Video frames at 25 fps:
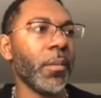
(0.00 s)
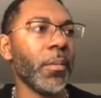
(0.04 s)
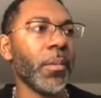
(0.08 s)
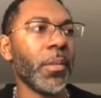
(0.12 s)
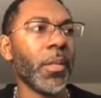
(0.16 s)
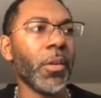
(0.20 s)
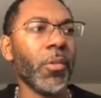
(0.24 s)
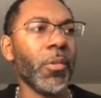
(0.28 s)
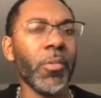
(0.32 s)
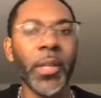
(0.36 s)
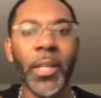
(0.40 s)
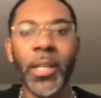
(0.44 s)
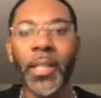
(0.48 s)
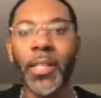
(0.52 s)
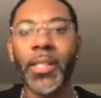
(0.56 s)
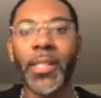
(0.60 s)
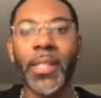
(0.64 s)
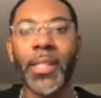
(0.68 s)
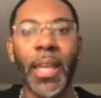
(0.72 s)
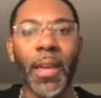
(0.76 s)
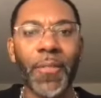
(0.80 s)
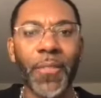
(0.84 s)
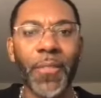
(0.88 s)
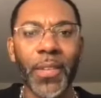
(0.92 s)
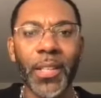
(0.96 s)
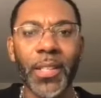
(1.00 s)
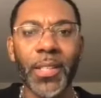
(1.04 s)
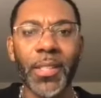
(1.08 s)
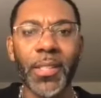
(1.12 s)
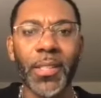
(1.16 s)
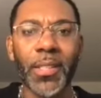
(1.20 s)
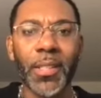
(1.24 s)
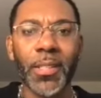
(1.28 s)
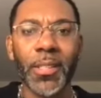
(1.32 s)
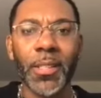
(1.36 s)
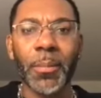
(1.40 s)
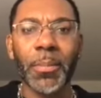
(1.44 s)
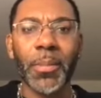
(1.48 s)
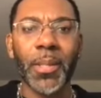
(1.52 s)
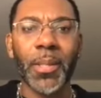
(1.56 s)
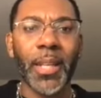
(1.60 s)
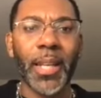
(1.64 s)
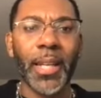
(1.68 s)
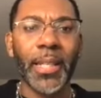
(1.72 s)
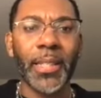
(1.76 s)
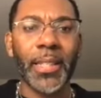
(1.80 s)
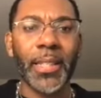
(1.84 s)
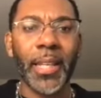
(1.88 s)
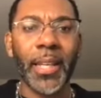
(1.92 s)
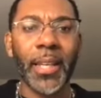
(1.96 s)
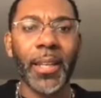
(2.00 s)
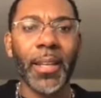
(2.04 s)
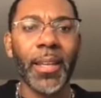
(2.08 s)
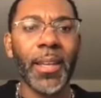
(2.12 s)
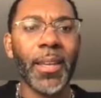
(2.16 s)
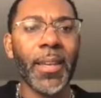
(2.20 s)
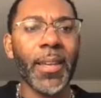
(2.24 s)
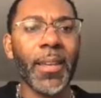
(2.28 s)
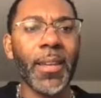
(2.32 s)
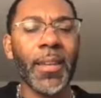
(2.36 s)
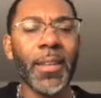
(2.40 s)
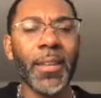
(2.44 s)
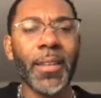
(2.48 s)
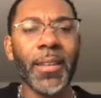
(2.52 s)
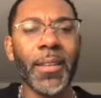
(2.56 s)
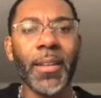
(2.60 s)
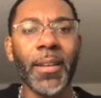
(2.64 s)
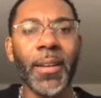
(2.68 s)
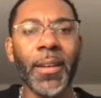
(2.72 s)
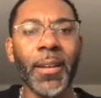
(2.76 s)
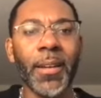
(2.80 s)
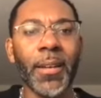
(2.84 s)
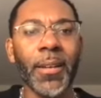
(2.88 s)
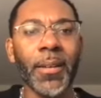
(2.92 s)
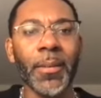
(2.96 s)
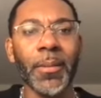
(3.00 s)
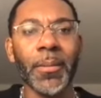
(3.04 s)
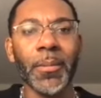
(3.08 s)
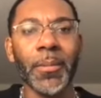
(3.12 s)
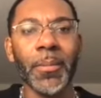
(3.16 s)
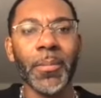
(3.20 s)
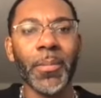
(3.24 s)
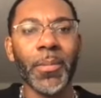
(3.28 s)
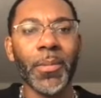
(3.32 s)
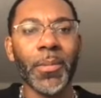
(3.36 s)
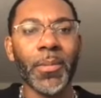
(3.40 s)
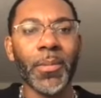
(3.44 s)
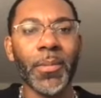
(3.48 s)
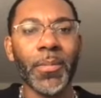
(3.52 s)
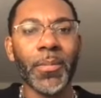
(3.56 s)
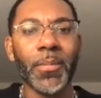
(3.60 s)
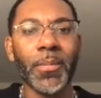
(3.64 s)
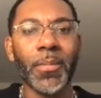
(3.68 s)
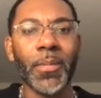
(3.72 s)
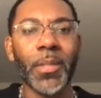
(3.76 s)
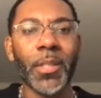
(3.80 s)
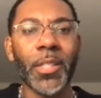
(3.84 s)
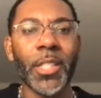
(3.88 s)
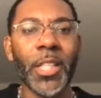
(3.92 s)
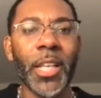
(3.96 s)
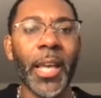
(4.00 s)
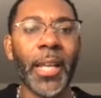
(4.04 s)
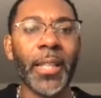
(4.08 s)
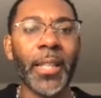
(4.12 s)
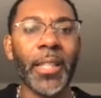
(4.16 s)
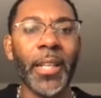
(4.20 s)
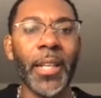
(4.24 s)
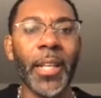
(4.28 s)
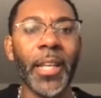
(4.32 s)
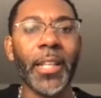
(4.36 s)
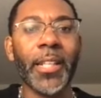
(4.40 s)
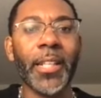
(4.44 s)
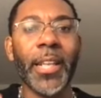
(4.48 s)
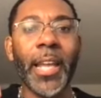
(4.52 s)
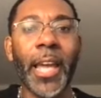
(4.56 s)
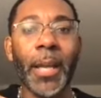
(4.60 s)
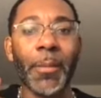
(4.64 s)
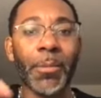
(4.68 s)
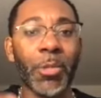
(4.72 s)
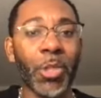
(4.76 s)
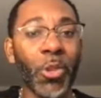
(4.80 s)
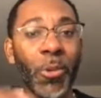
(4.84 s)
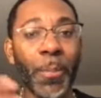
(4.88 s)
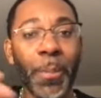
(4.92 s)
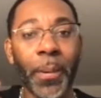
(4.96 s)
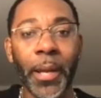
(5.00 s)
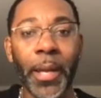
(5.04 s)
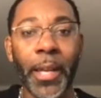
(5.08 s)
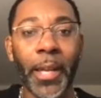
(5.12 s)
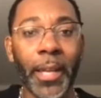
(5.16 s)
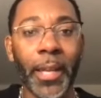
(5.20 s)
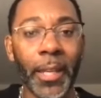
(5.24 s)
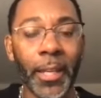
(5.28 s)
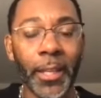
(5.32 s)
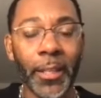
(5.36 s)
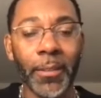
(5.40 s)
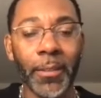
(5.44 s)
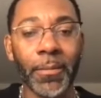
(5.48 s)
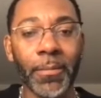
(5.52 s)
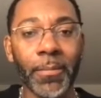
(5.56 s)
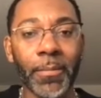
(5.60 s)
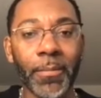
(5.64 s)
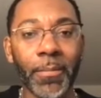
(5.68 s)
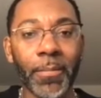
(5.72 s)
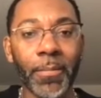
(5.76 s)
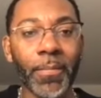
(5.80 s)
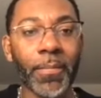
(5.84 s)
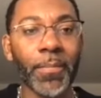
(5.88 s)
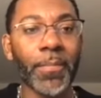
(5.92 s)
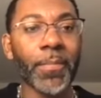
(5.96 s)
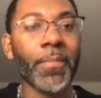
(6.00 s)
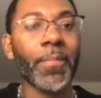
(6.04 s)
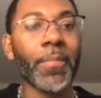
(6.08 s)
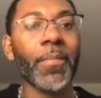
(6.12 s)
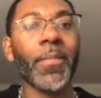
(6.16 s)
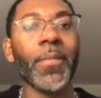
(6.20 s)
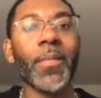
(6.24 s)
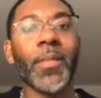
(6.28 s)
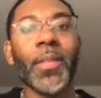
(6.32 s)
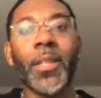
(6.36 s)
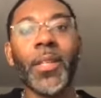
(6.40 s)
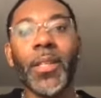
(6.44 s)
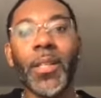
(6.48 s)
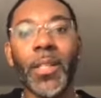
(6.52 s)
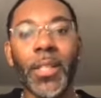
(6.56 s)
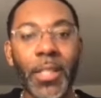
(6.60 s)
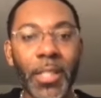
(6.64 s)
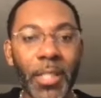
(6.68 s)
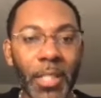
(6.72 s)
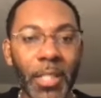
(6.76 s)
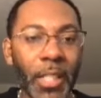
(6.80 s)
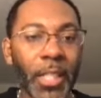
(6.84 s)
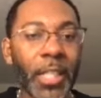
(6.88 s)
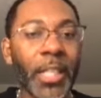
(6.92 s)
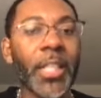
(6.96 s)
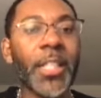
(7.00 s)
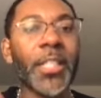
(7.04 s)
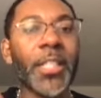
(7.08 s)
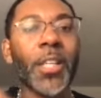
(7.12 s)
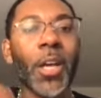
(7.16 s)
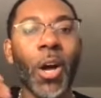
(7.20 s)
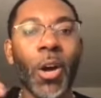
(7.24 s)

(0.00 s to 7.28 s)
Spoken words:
Corinne Steffens or something like that. Uh, she had the nickname Superhead. she's